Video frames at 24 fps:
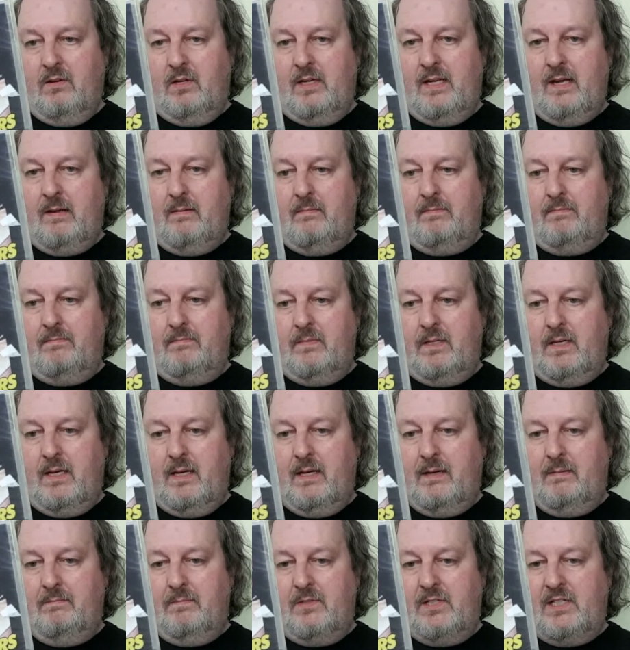yeah,
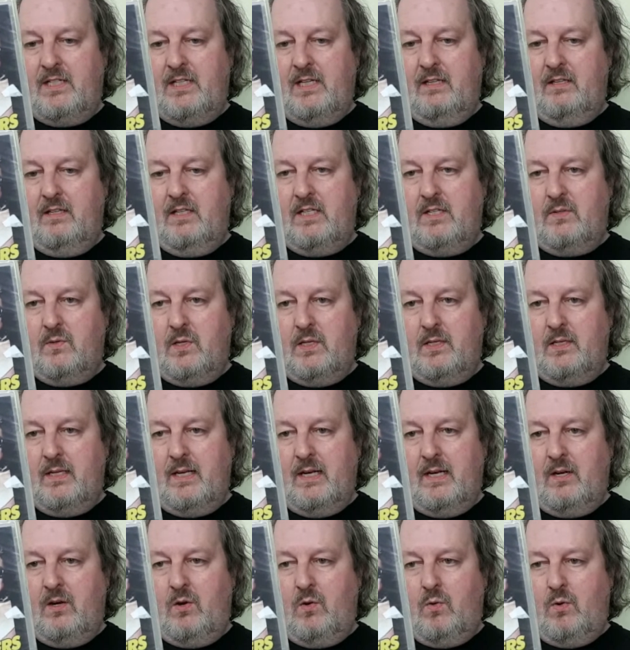I haven't seen this one
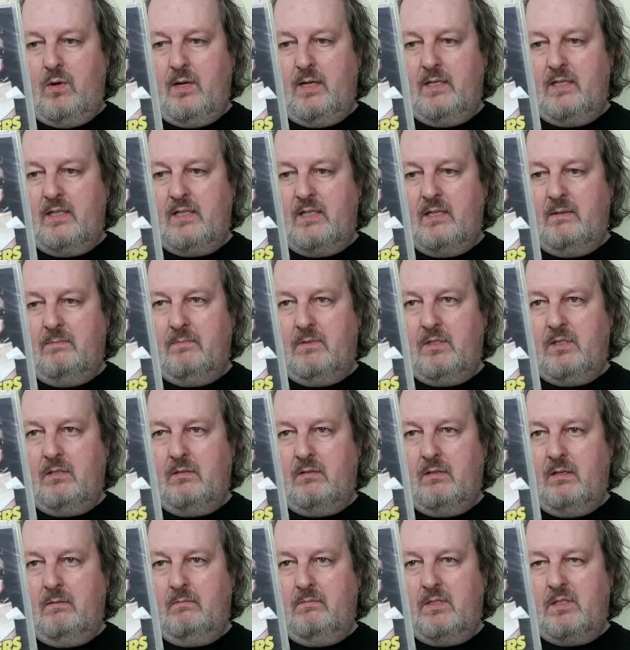in quite some
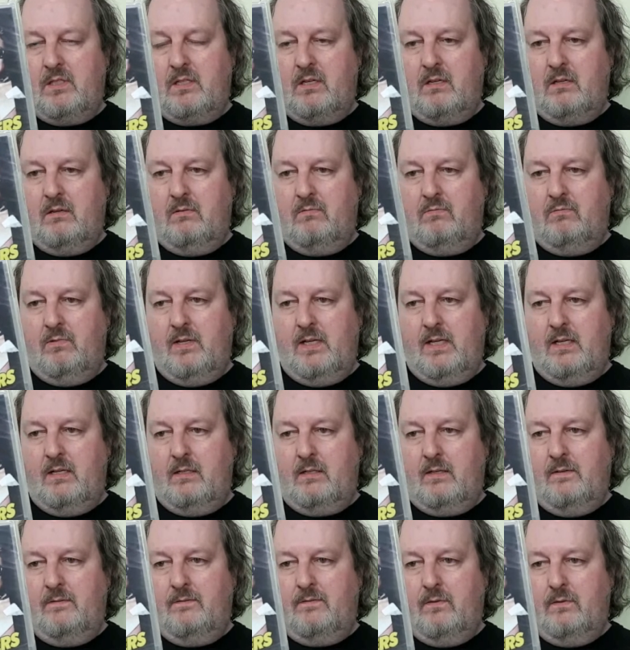time, so really
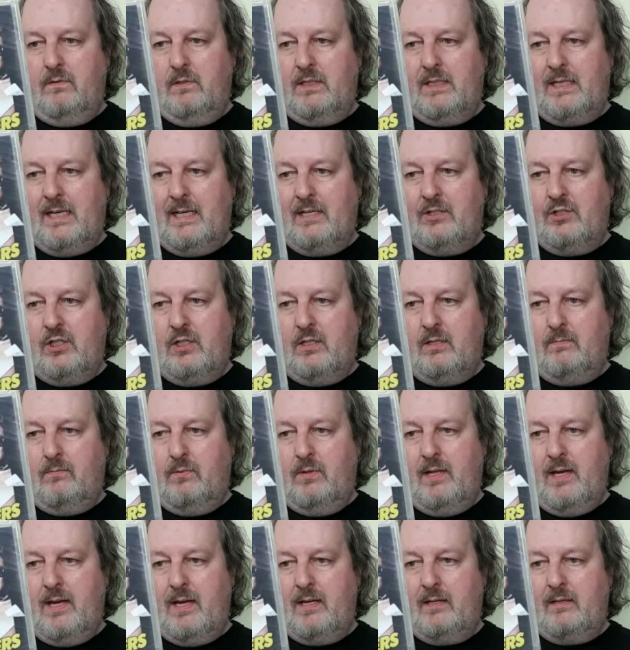looking forward to catching up
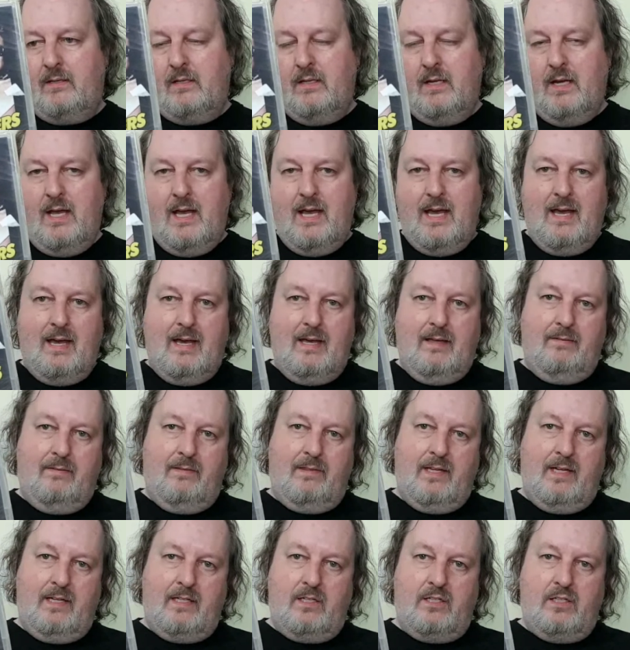with that. And
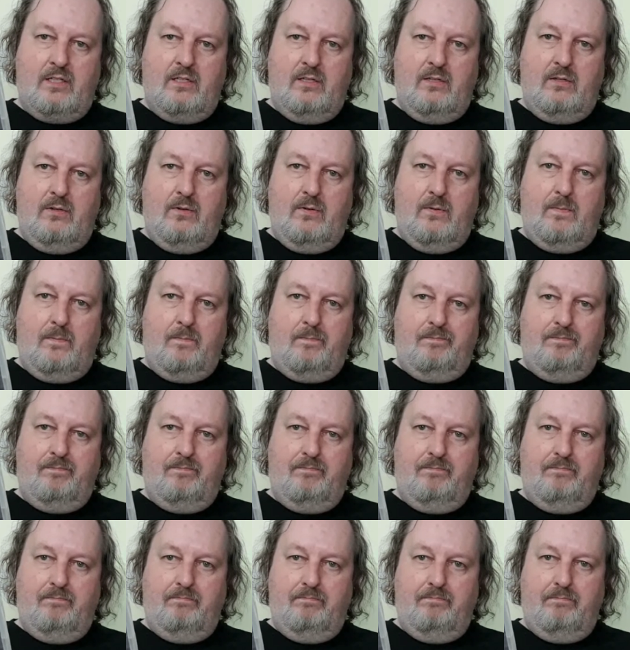thanks to
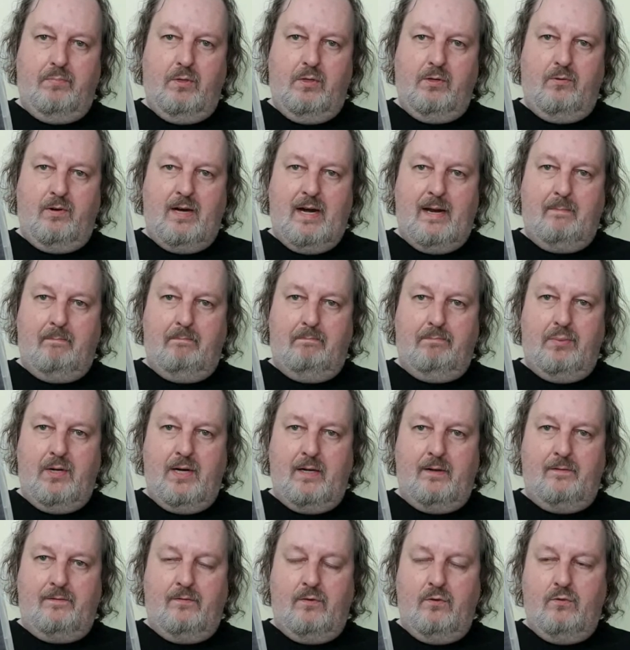Blu-ray
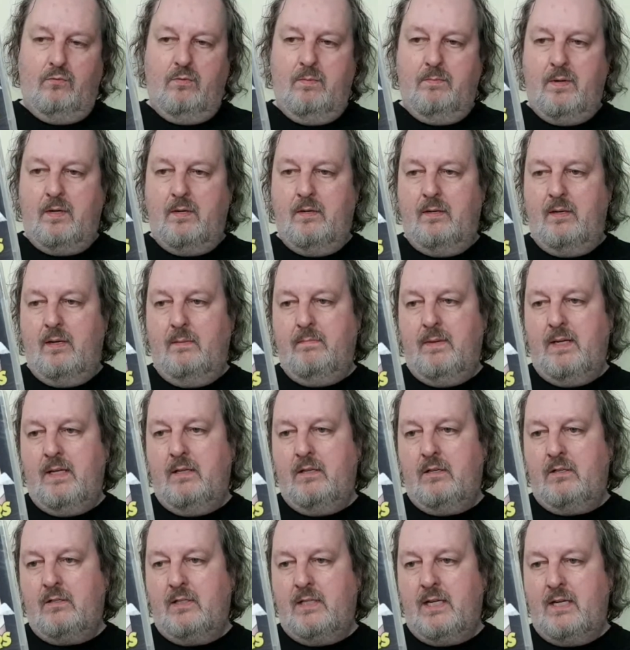Brit for reminding me
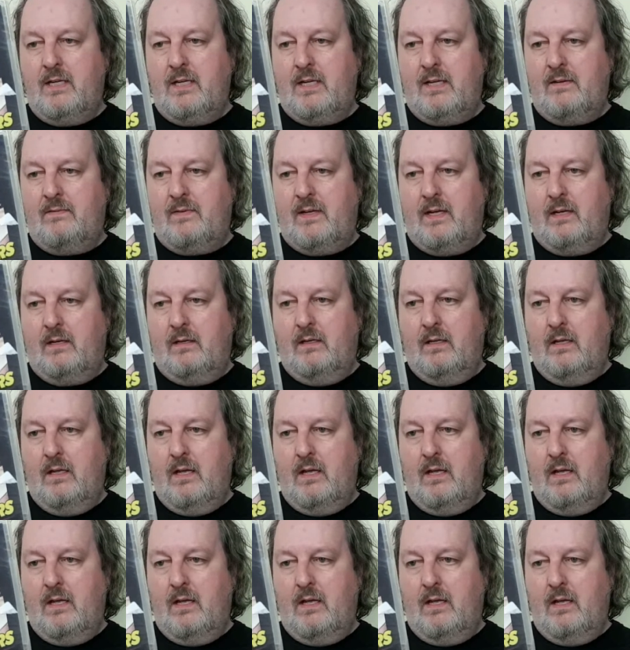that I didn't have it.